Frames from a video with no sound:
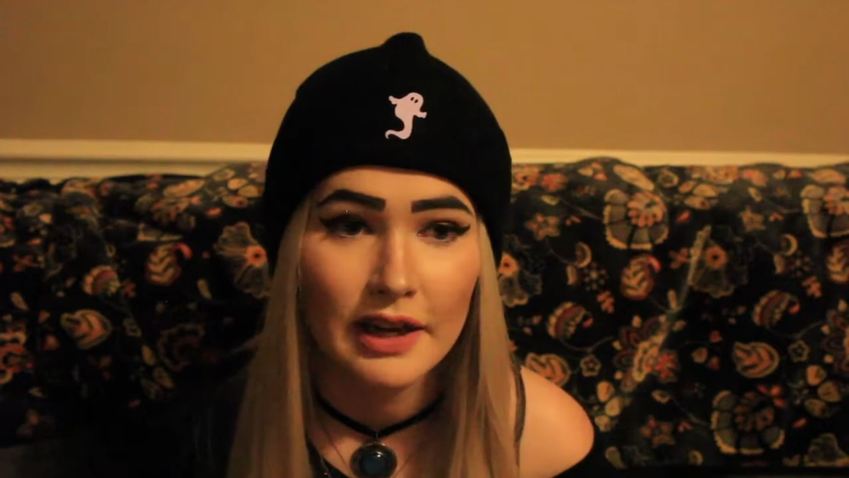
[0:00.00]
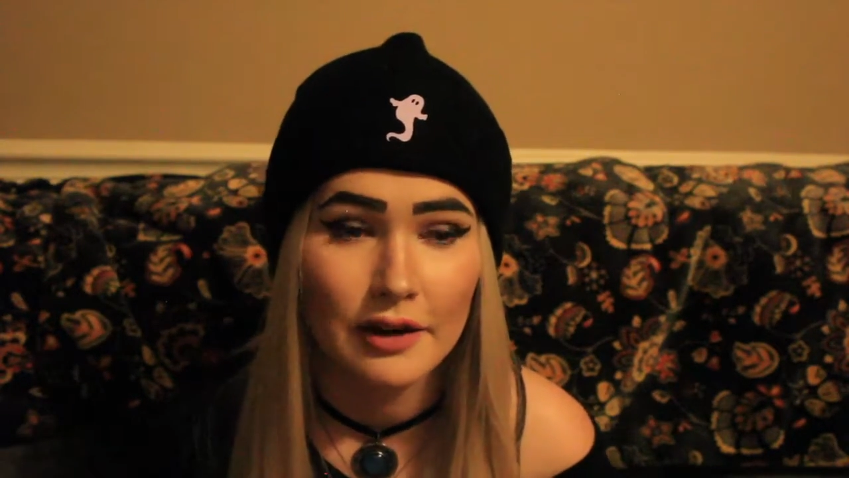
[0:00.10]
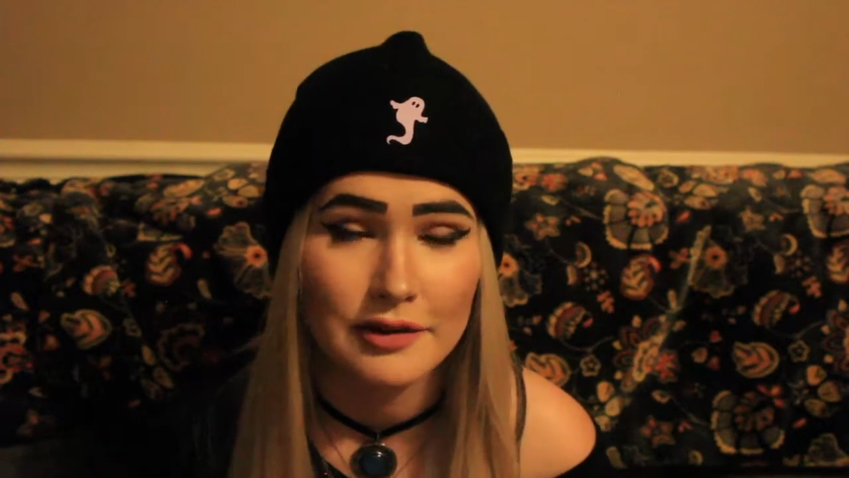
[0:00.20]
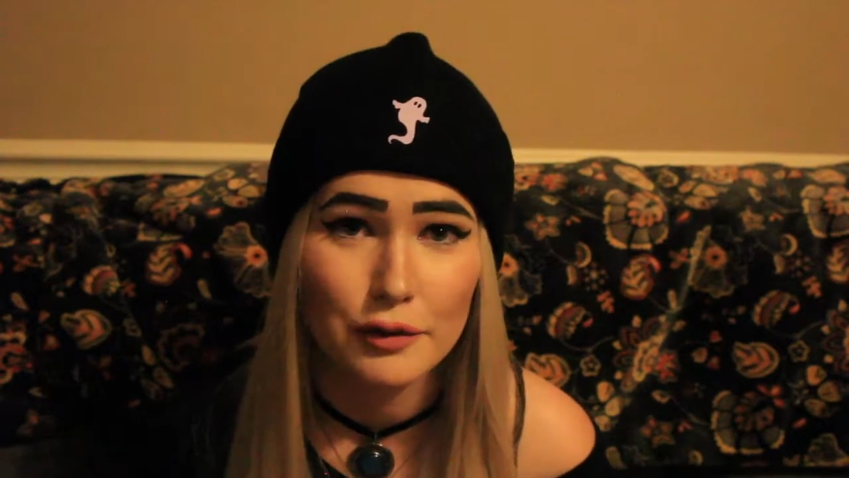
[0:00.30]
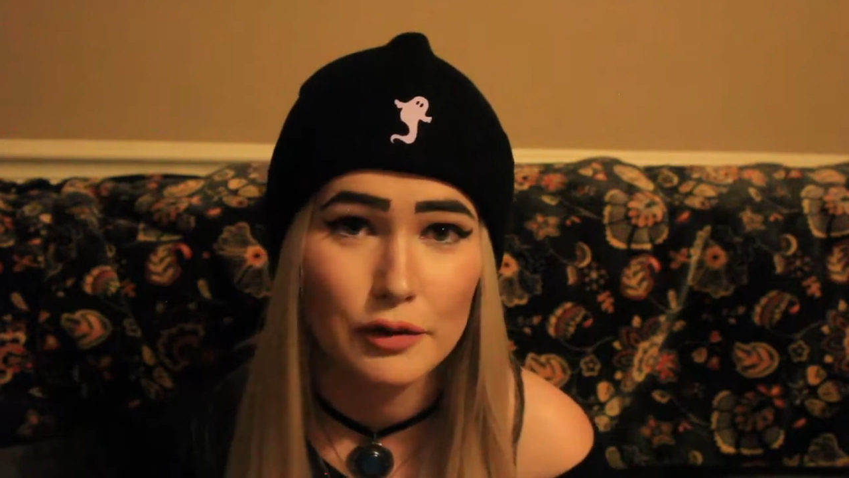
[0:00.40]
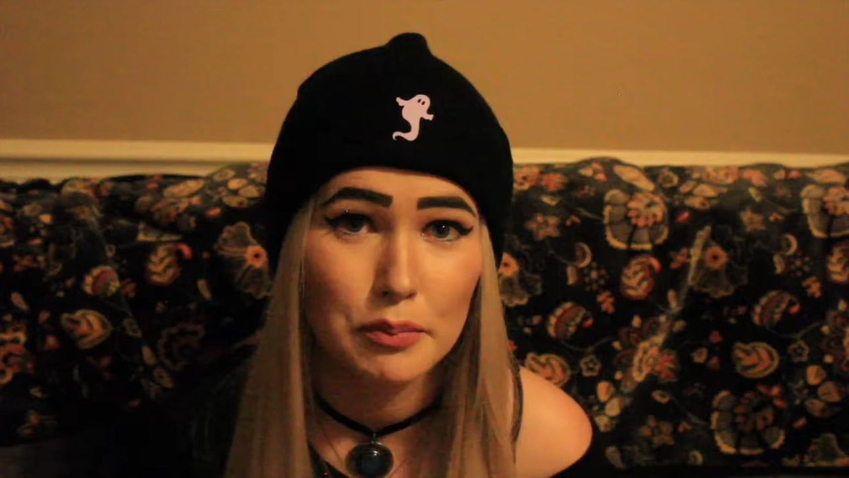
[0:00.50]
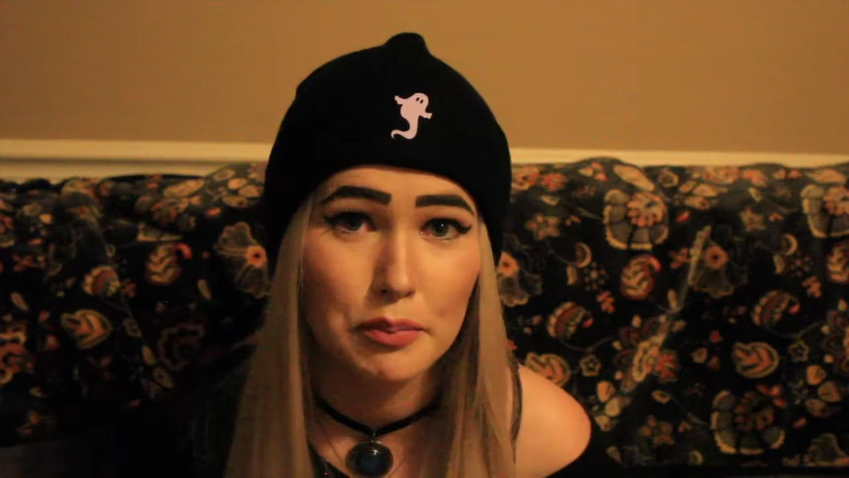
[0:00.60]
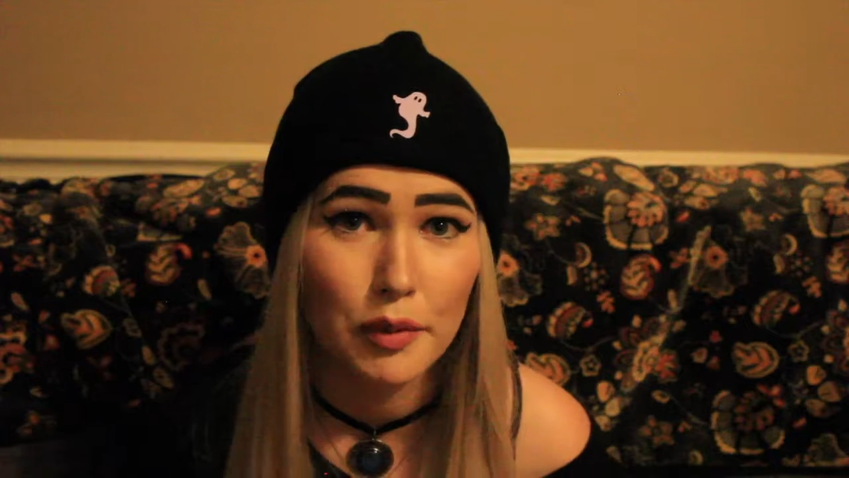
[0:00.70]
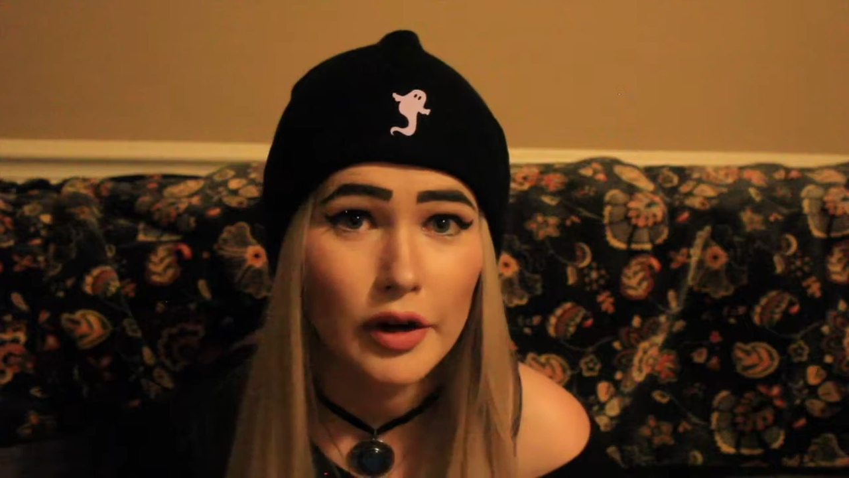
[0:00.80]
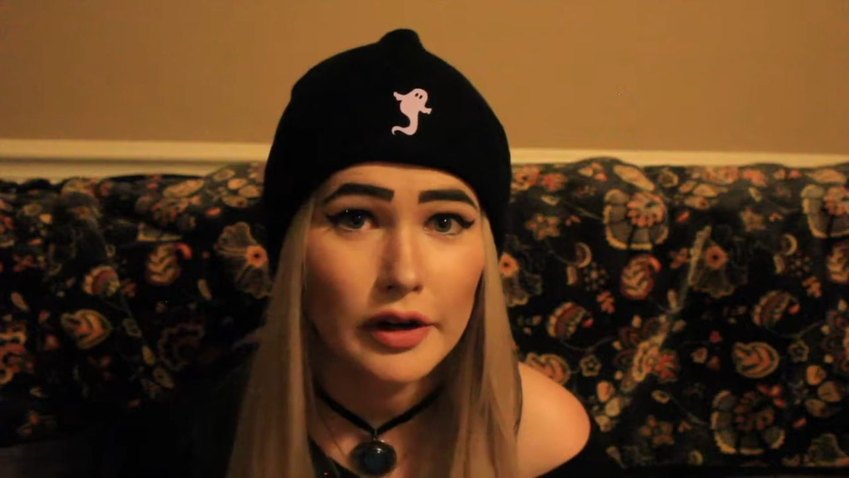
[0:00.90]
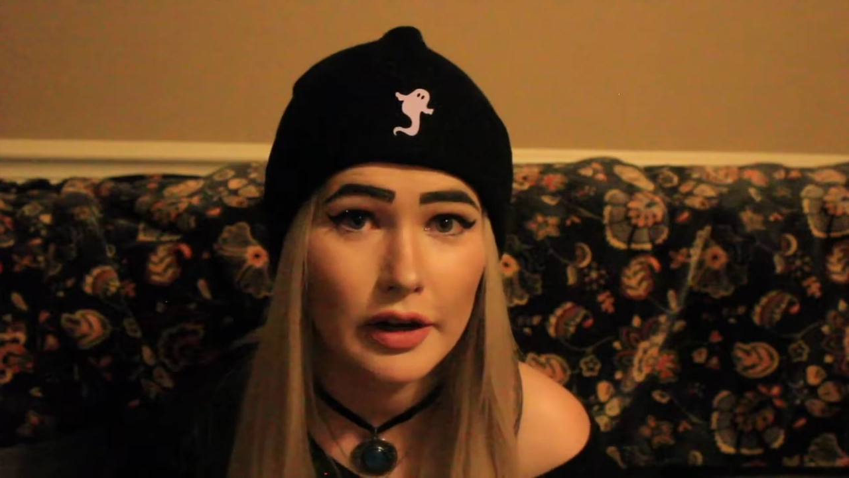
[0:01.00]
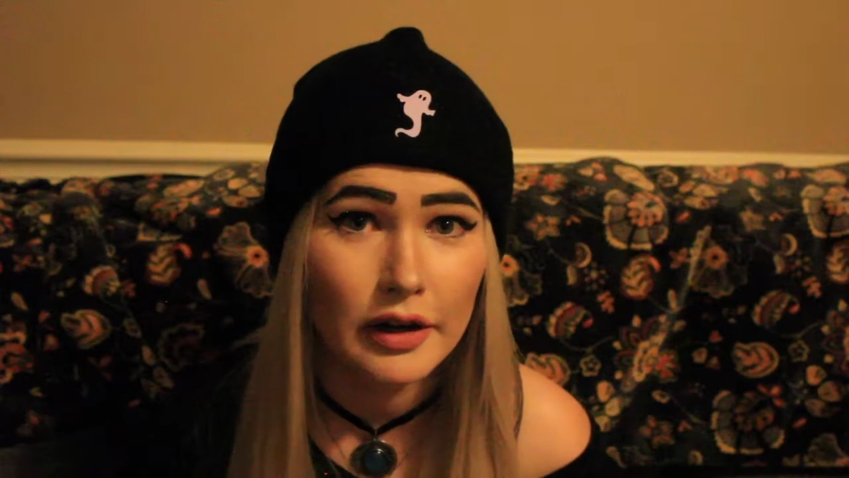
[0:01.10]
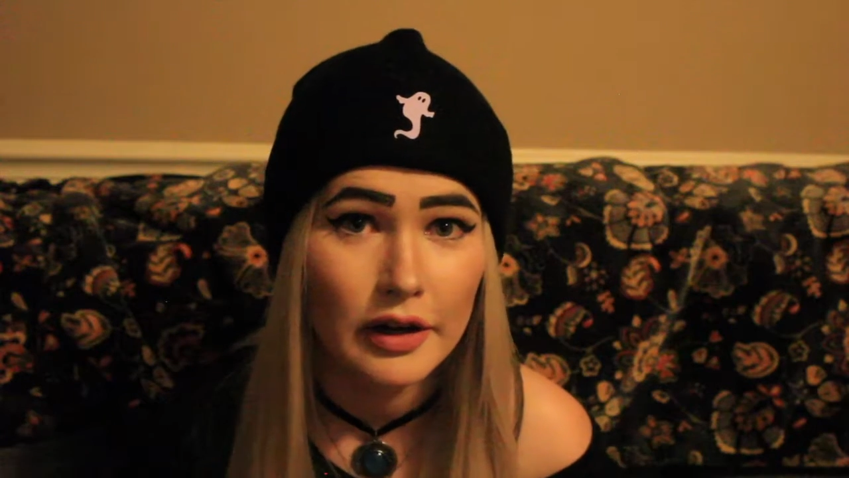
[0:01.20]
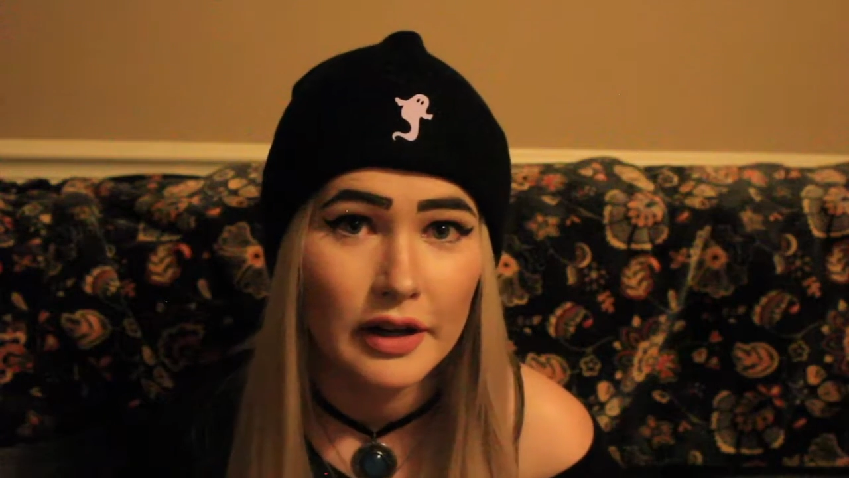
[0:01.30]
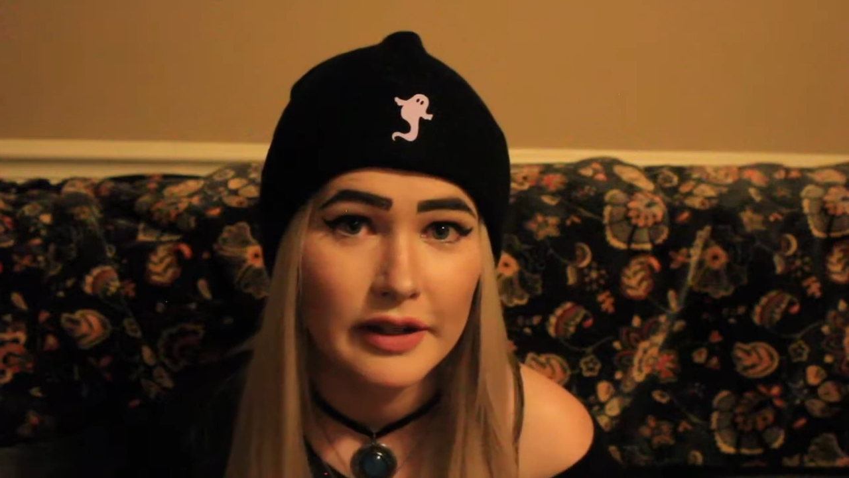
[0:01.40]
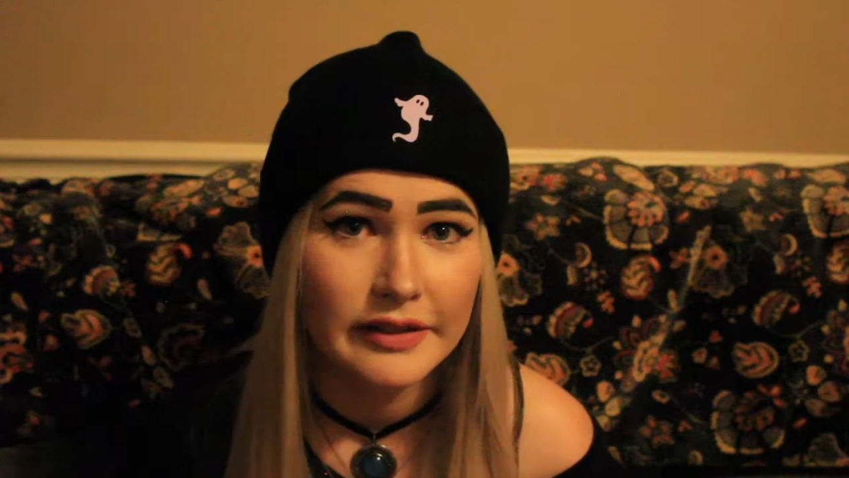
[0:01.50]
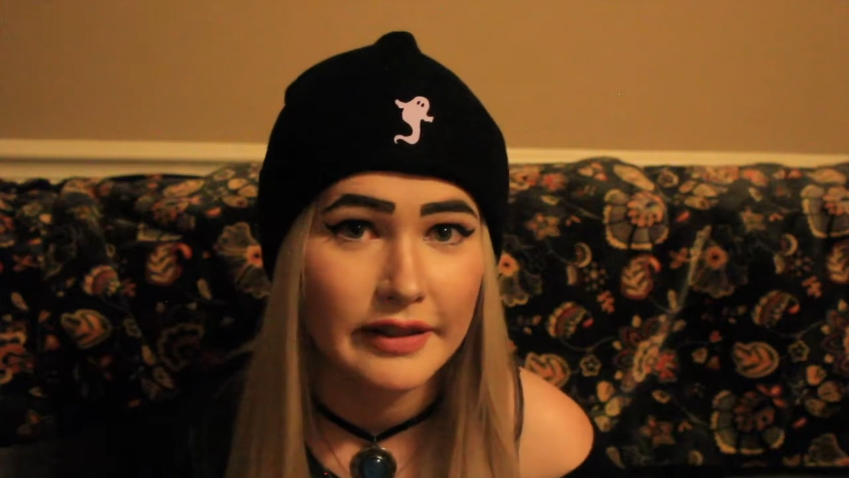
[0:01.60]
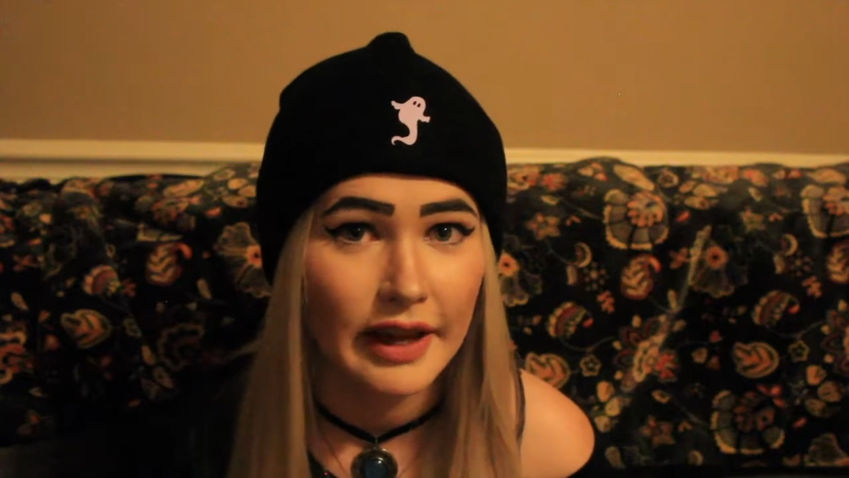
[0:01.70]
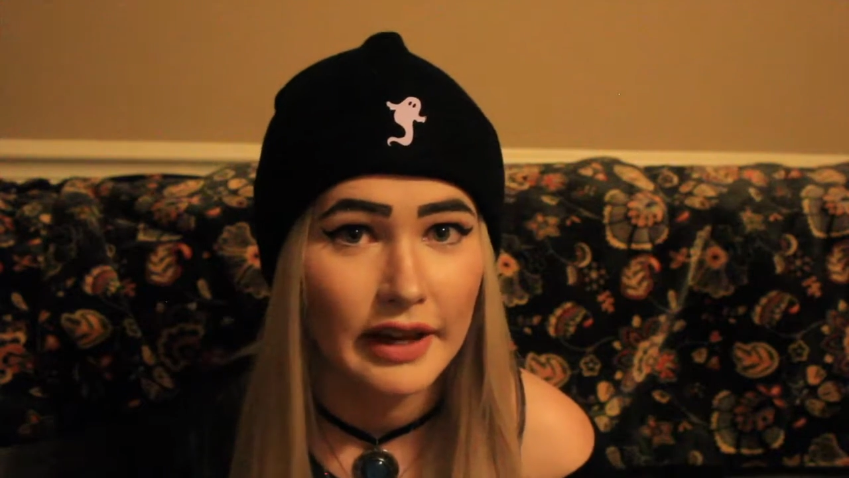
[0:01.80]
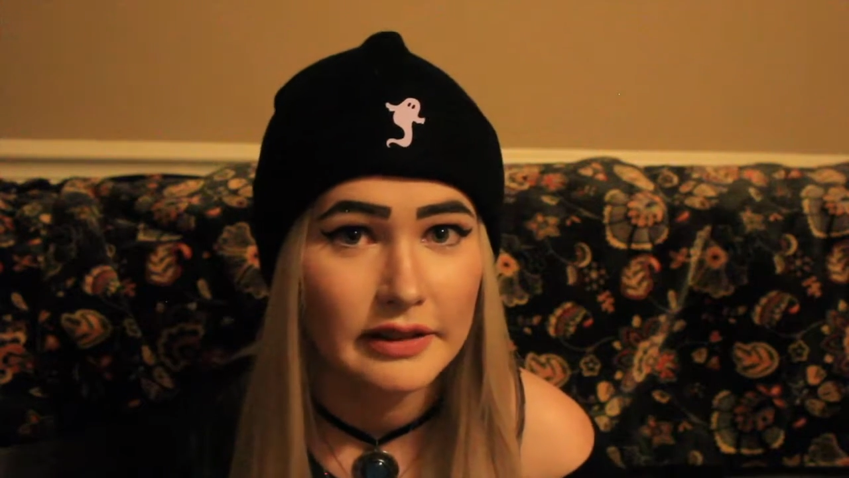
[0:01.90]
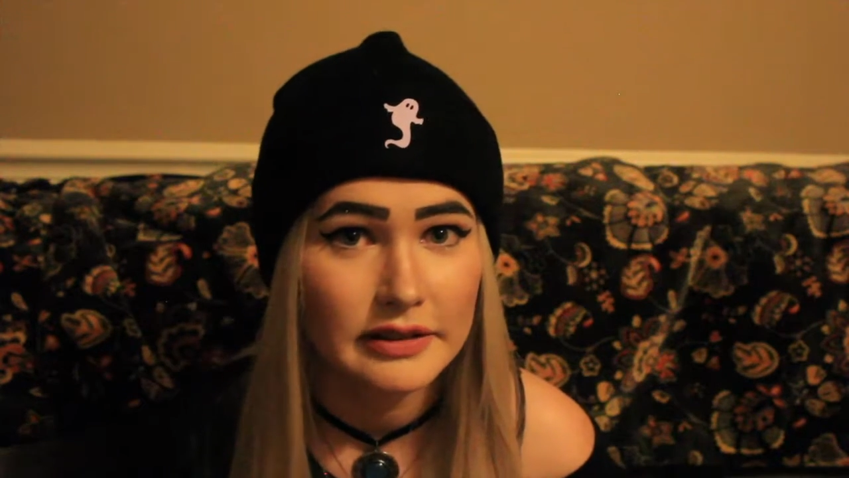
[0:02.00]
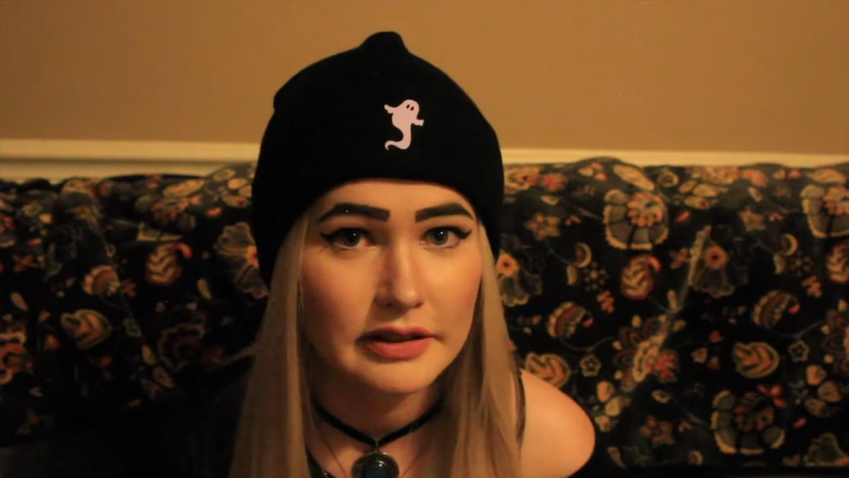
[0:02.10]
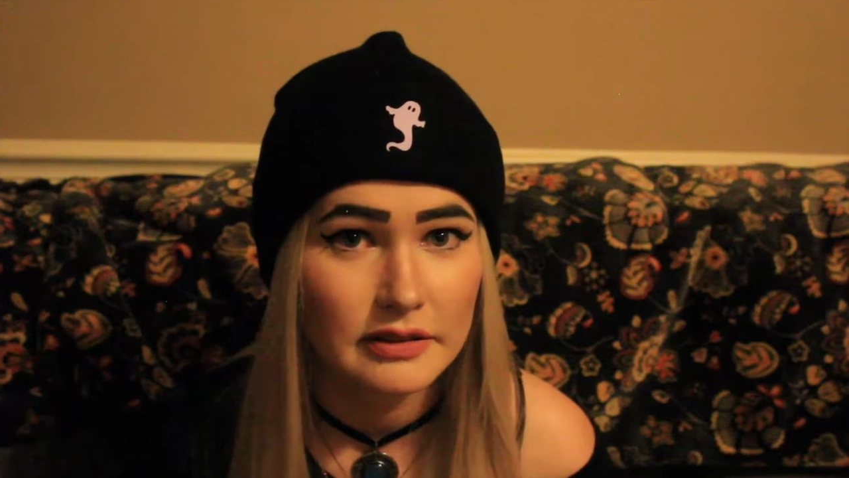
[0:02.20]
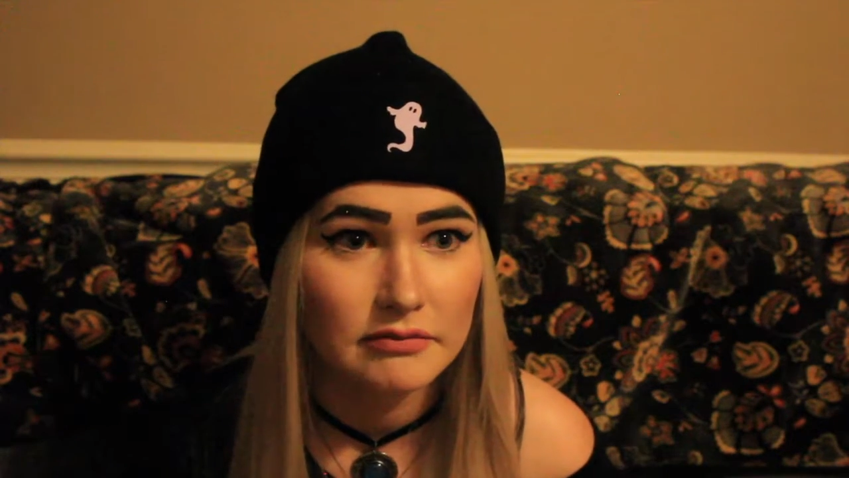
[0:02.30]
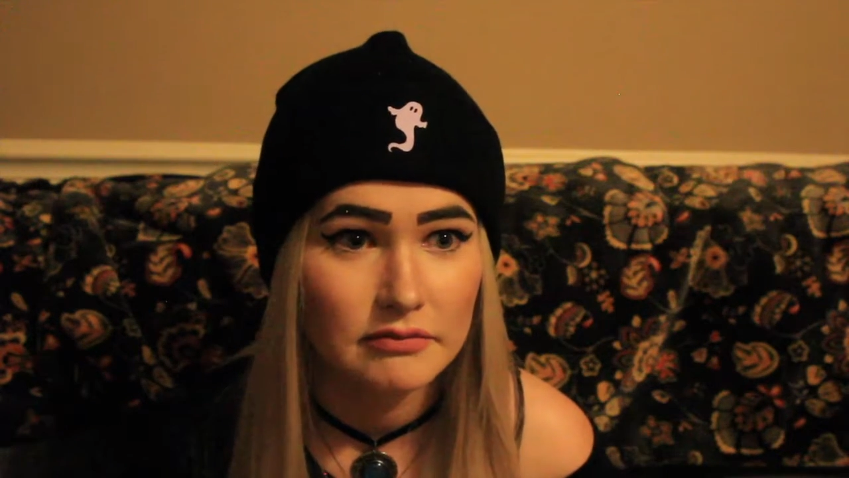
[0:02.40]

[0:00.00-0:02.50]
and also the book that